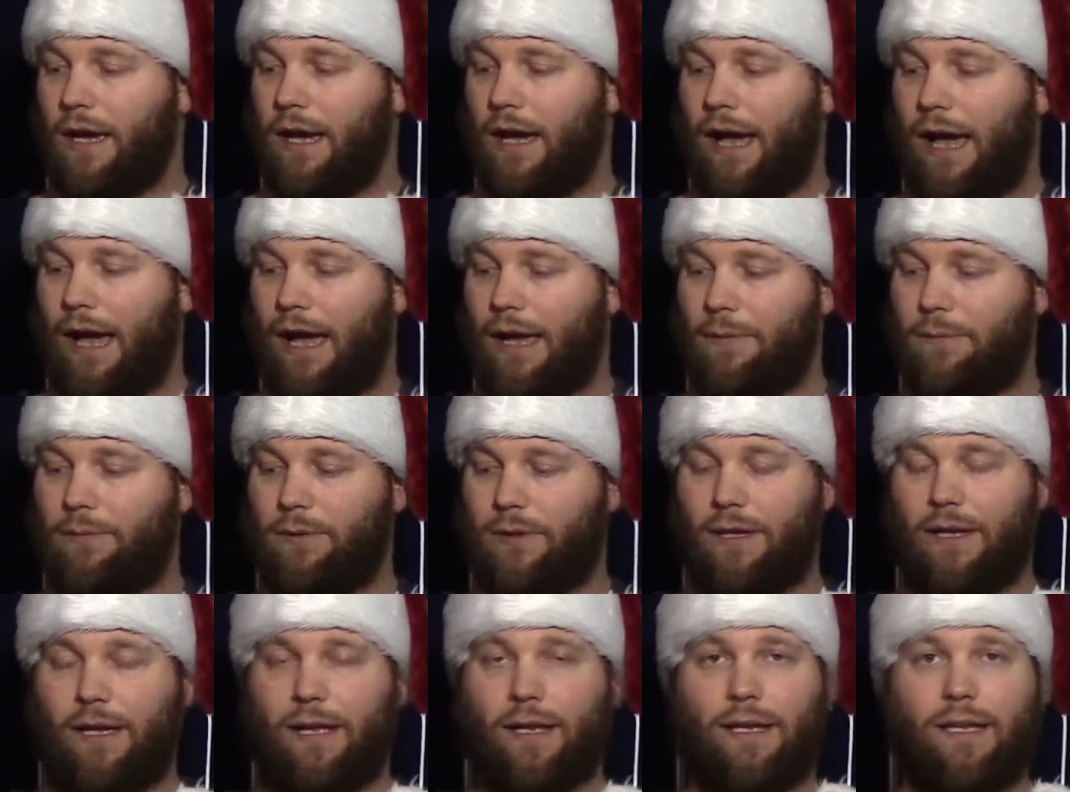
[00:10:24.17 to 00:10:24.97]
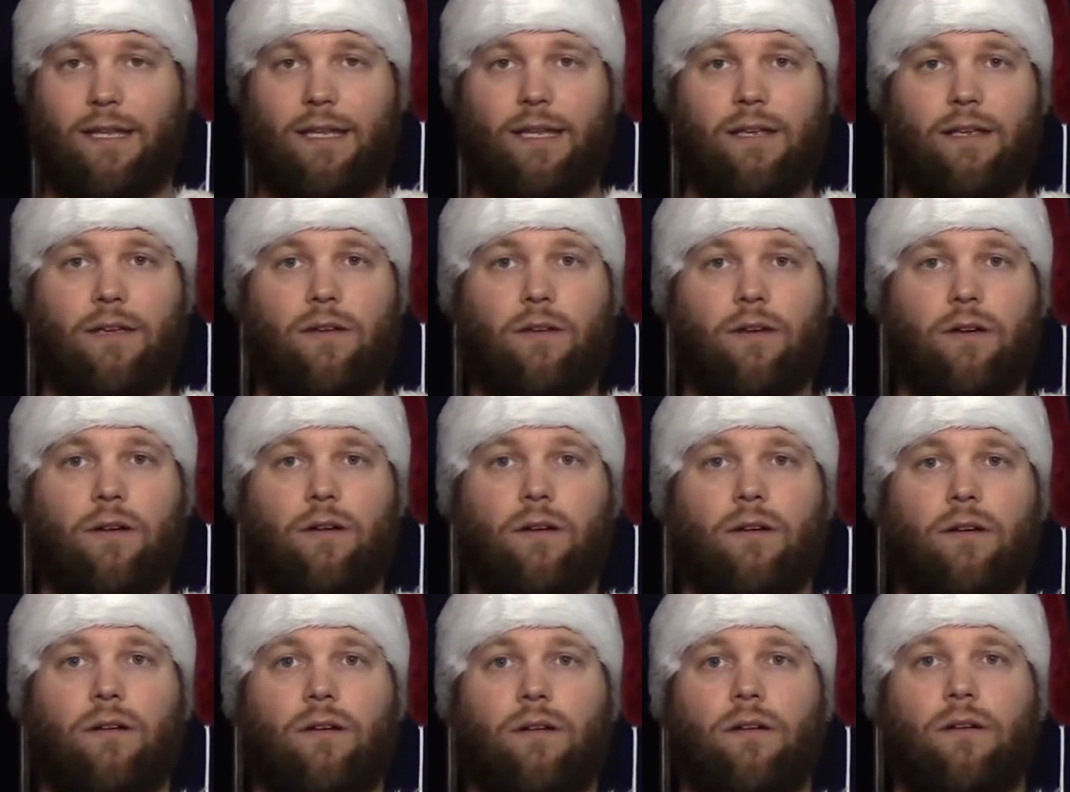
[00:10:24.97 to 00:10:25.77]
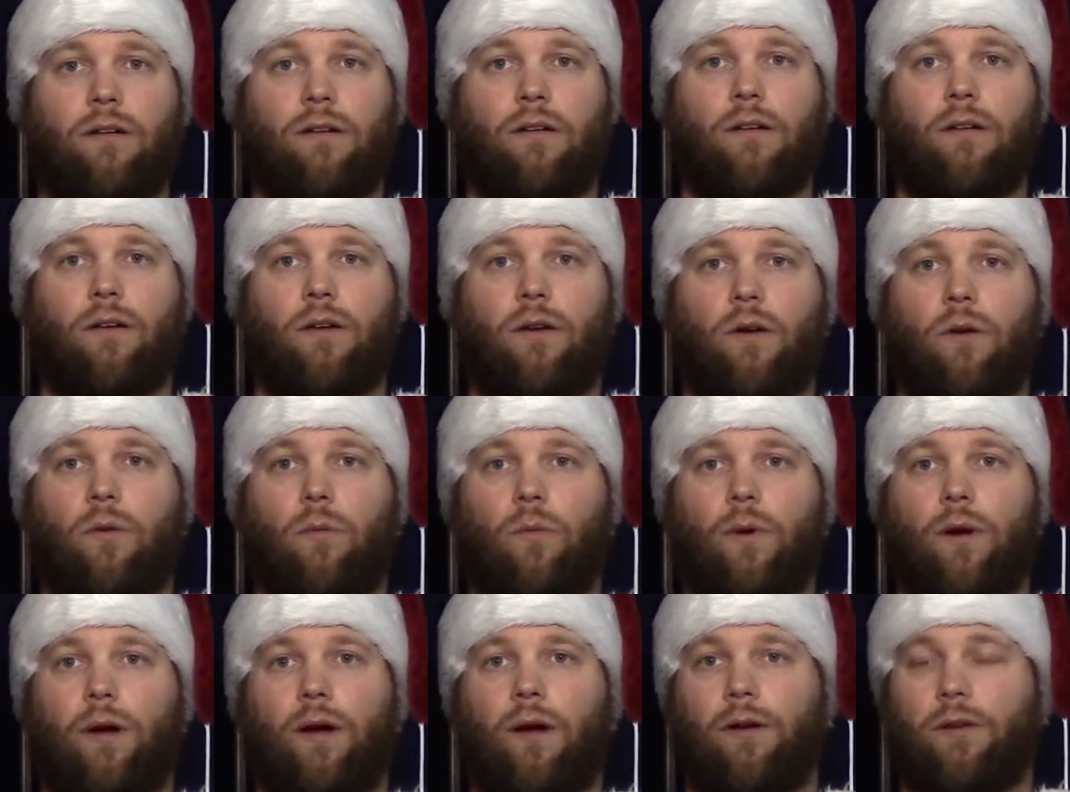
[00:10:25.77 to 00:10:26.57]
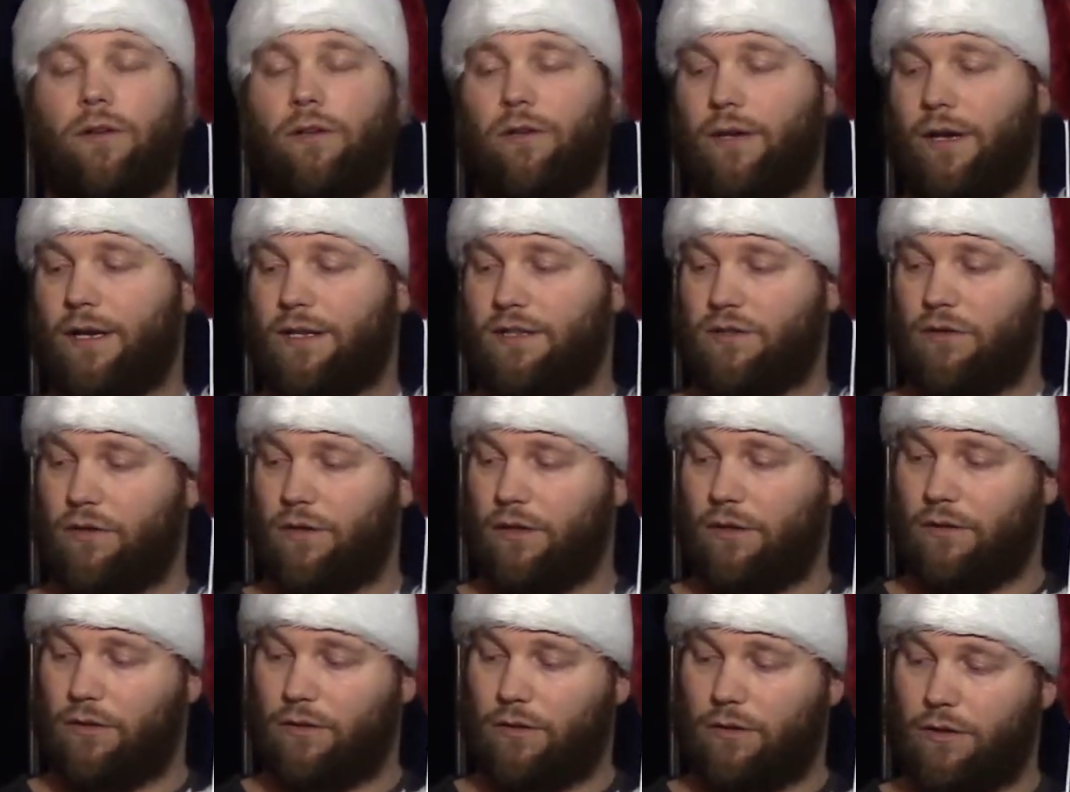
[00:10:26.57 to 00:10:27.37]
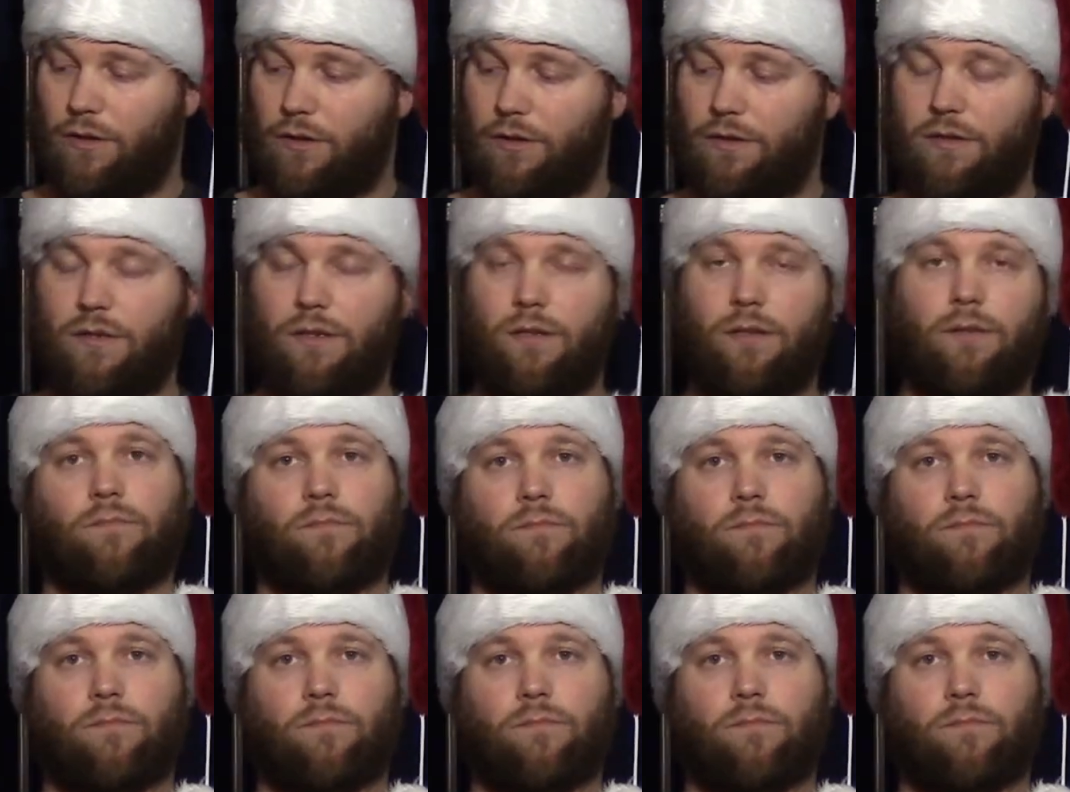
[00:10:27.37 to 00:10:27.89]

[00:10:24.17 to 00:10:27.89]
I play it here, where you guys already learned,